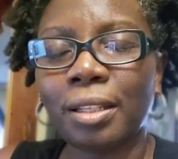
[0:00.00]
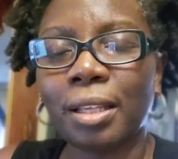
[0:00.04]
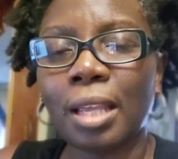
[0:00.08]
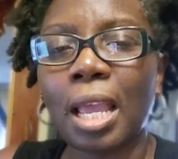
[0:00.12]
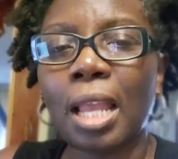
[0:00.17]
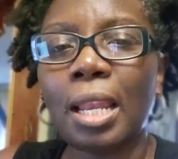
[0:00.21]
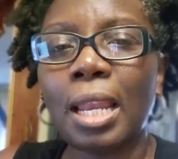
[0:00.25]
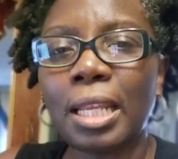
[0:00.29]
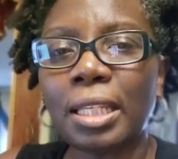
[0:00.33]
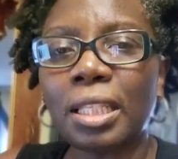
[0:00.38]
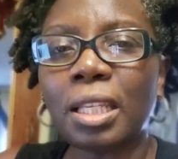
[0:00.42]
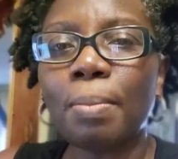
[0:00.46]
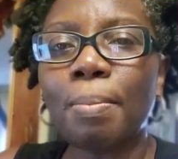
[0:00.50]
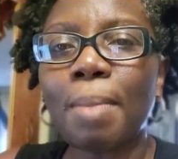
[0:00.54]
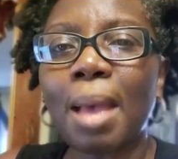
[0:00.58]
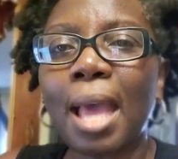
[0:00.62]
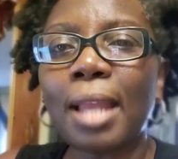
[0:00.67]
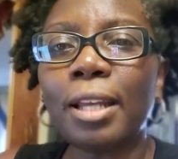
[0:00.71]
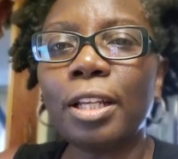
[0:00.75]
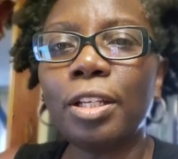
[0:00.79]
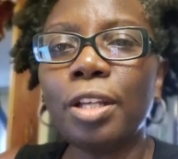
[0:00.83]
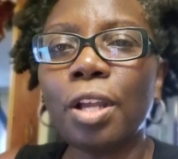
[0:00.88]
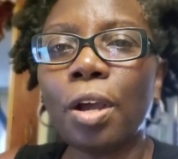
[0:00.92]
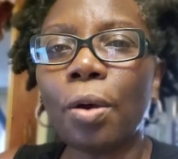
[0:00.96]
And let
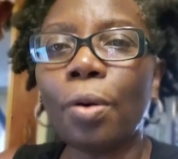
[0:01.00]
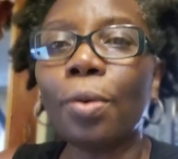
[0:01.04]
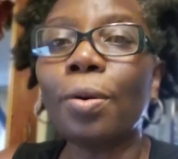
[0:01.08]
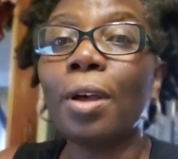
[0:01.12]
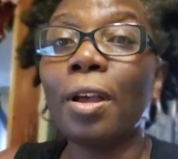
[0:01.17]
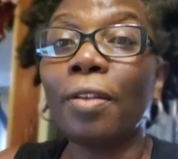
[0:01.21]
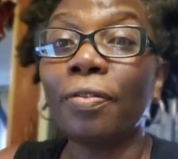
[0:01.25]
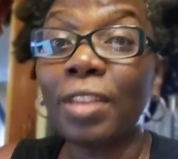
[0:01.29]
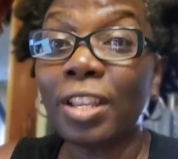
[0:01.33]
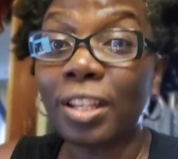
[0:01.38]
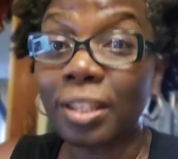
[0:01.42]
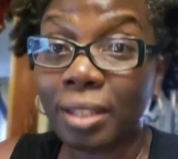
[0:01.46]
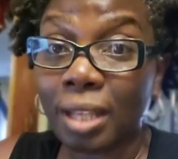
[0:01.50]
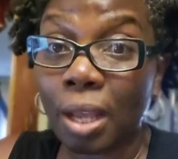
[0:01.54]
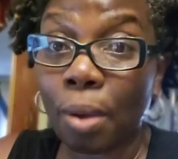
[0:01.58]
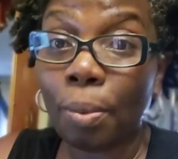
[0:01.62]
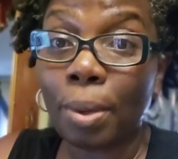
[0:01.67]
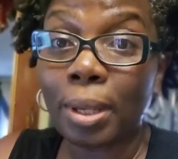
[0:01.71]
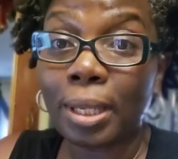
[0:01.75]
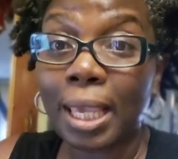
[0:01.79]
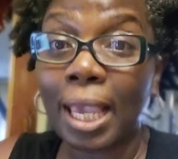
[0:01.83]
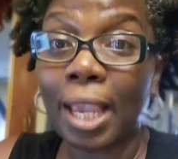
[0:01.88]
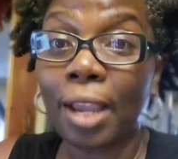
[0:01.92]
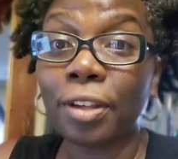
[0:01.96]
somebody know that
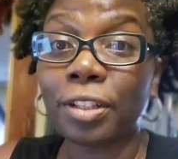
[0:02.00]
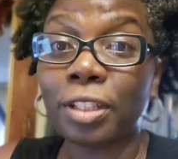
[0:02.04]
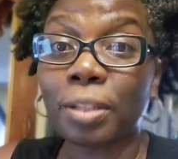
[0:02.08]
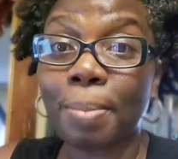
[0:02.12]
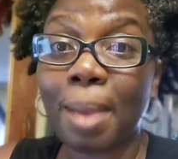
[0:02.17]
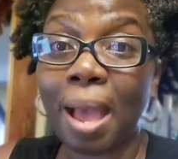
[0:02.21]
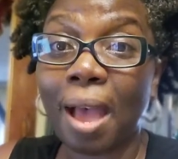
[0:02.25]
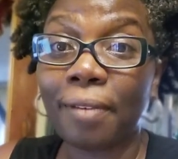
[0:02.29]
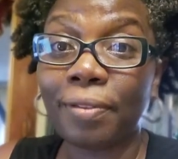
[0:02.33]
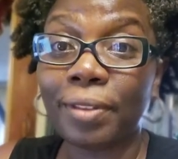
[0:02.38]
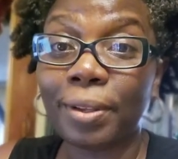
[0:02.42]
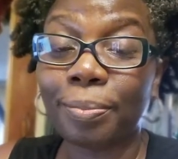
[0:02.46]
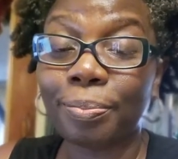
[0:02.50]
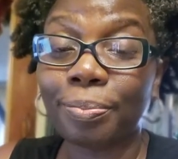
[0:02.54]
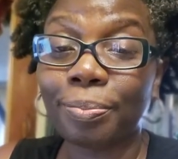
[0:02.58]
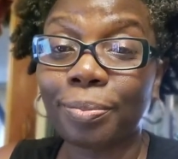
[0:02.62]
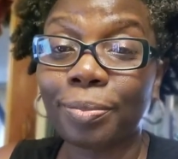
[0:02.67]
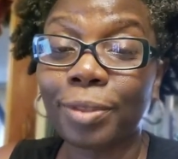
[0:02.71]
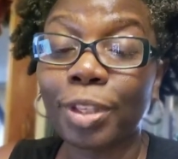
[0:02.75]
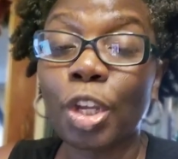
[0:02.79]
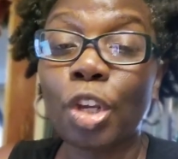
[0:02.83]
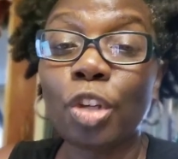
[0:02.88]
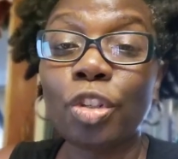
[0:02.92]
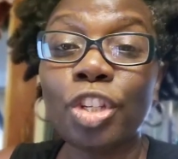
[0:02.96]
someone cares about them.
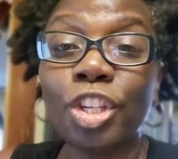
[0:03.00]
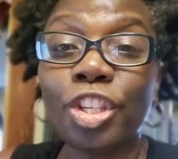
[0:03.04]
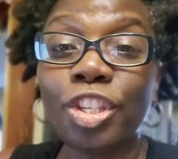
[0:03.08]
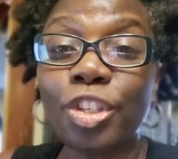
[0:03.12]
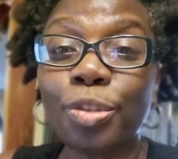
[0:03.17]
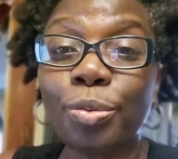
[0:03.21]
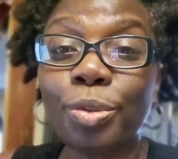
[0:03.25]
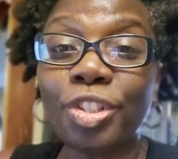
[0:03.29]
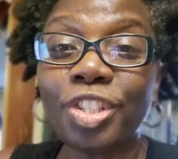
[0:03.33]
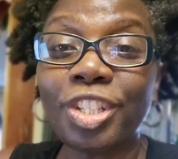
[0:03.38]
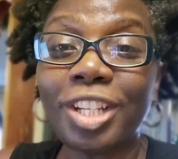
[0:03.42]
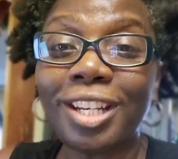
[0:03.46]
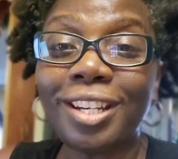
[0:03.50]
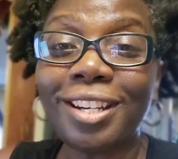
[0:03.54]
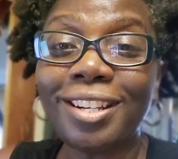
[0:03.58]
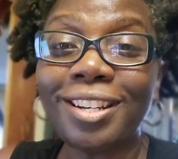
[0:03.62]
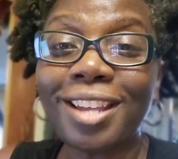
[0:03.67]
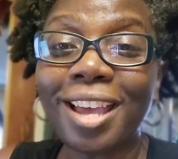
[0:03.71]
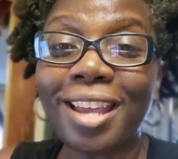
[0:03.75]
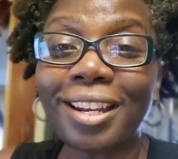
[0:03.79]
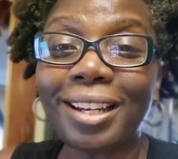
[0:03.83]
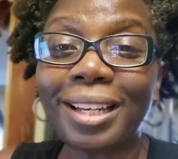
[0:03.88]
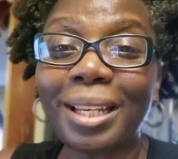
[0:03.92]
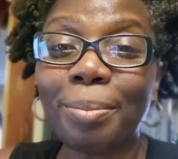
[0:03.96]
This is Regina
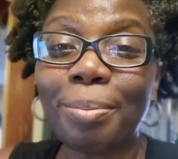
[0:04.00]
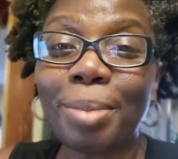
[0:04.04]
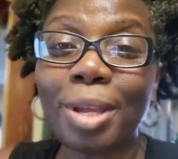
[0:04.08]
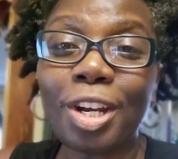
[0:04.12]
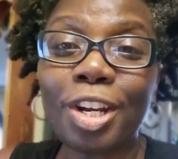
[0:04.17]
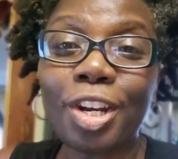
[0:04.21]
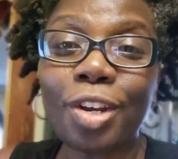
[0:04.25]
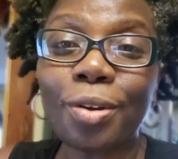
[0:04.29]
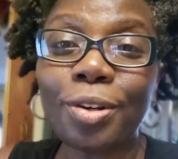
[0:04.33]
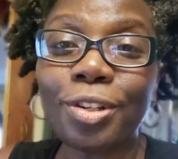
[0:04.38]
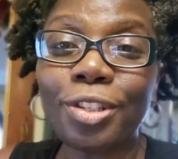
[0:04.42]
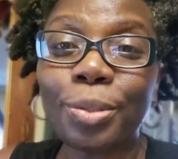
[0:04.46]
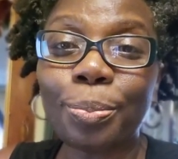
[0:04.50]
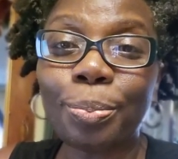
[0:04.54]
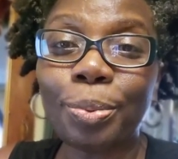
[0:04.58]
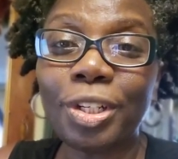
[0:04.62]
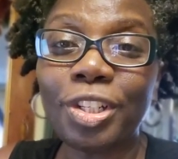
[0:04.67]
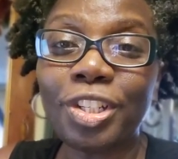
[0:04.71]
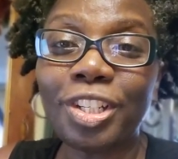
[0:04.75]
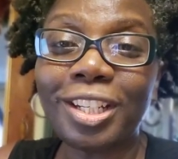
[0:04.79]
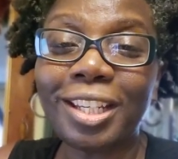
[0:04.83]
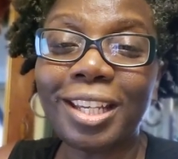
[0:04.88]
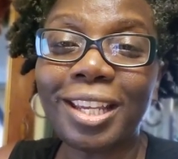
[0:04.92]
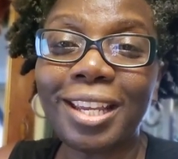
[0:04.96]
Nunley, better known as the
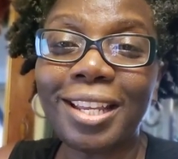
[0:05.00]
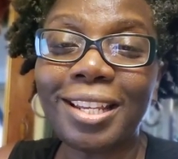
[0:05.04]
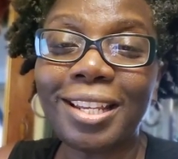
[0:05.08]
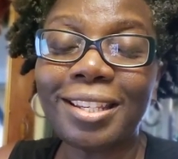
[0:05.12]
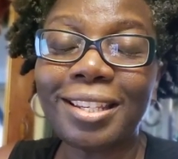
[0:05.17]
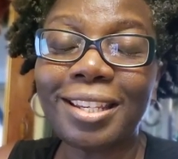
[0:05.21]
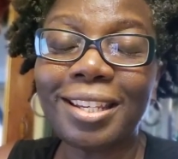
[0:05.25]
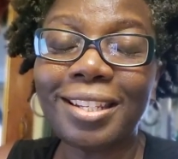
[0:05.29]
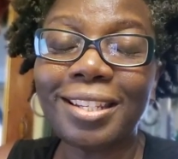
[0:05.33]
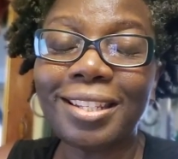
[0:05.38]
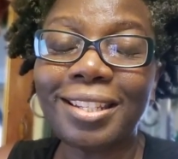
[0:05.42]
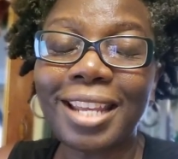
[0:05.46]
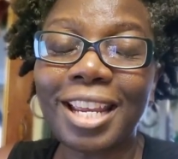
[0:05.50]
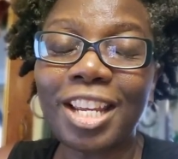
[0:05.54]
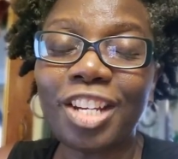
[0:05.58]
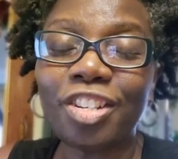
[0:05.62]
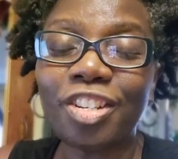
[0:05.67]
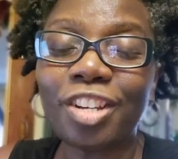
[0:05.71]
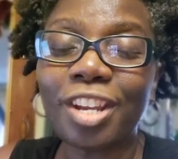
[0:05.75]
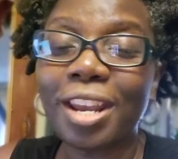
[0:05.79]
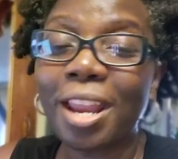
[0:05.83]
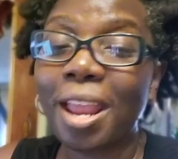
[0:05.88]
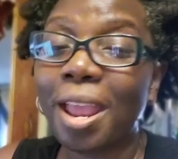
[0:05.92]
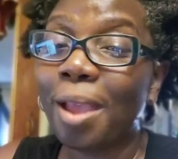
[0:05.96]
Preacher Kid
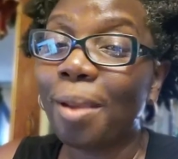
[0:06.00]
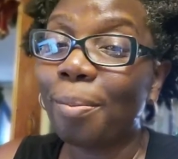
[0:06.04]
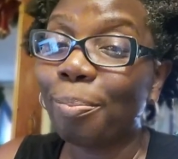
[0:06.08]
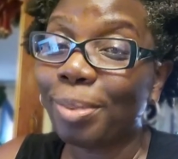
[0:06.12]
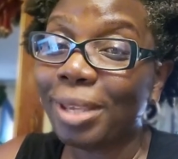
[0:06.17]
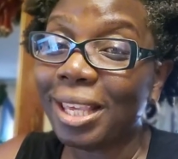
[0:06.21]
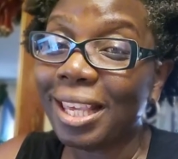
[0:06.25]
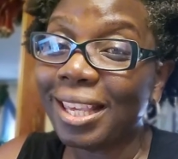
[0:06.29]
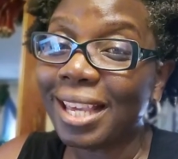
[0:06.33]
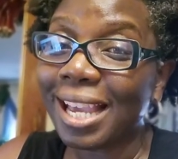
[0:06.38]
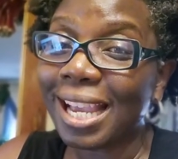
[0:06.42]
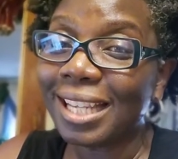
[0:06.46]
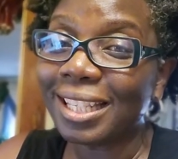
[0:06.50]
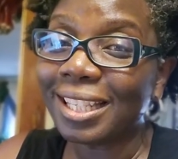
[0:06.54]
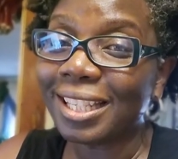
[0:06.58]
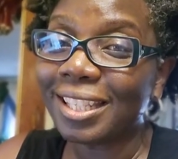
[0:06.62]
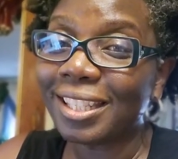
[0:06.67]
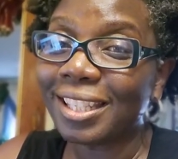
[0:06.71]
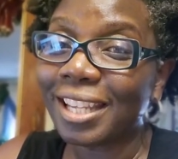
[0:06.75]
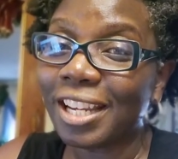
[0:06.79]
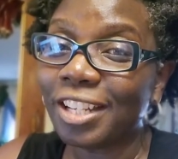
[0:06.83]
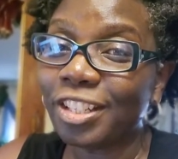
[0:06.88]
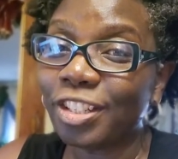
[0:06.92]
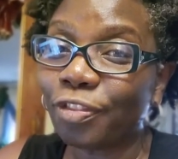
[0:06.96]
Sensation, PK
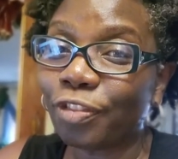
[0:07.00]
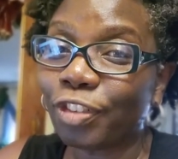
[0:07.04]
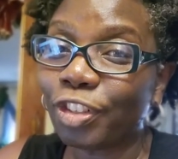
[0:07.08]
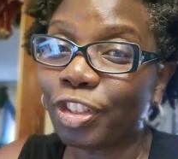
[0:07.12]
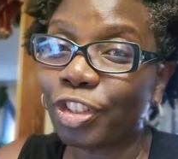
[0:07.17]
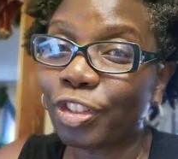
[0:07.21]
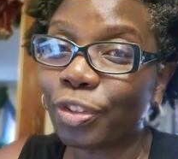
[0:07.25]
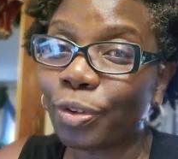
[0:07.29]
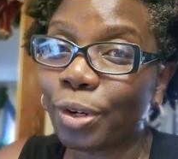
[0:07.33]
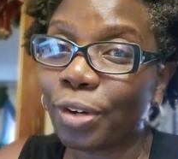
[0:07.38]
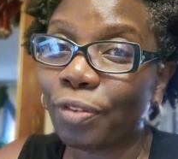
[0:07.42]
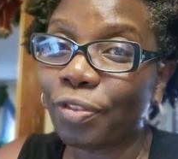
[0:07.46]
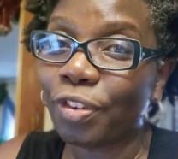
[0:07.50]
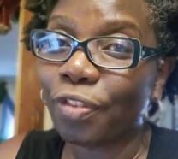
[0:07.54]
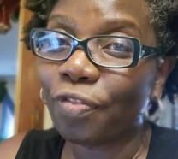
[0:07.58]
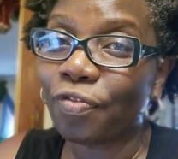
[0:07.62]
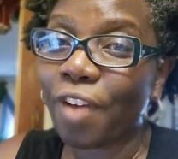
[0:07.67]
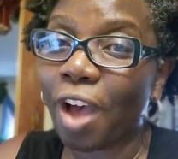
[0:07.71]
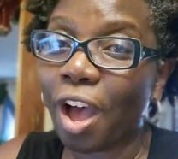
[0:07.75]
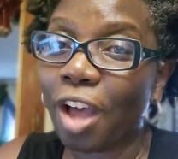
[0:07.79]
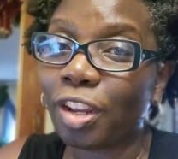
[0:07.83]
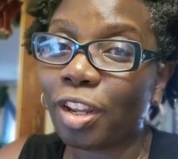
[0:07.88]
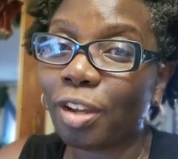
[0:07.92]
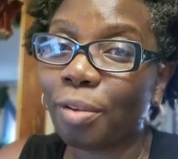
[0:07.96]
Sensation for short if you
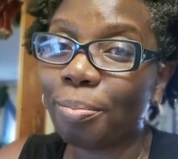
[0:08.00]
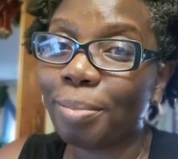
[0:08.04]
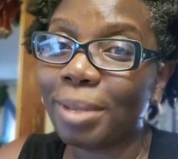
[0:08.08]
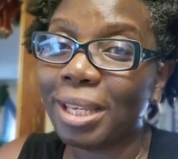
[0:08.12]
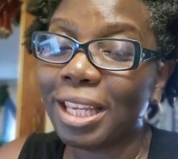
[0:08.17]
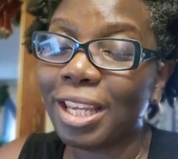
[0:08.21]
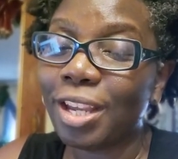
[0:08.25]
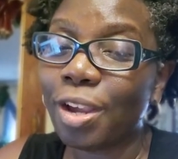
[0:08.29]
follow me